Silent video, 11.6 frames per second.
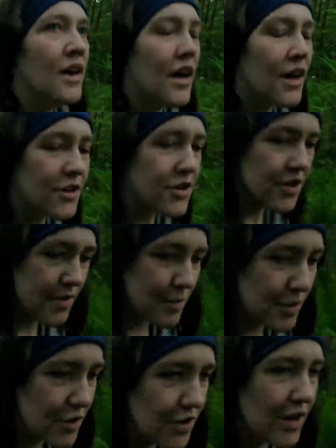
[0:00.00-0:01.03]
I'll show some
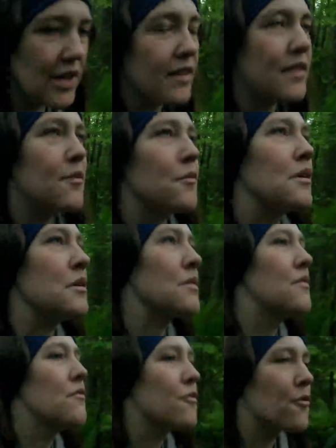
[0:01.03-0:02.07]
of the trail and some of what
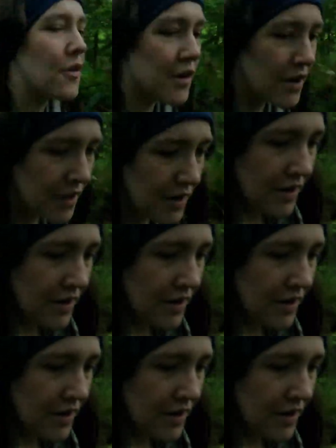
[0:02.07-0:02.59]
you're in for,